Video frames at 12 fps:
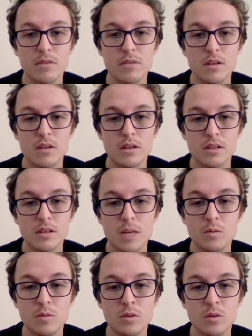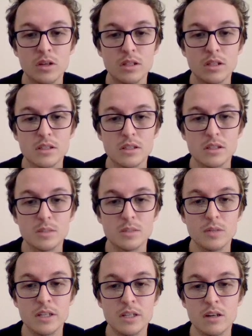camera work is pretty
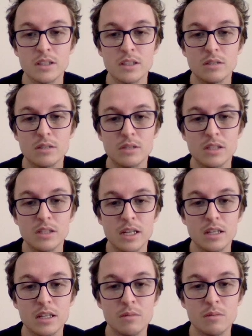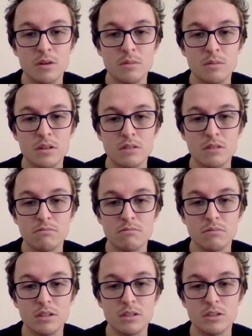nice, I would say, at the moment.
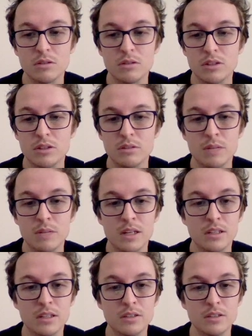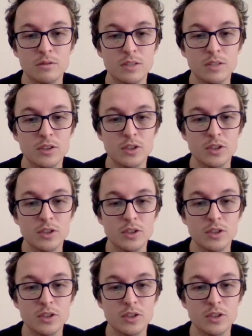You're doing good, man. You're doing real good.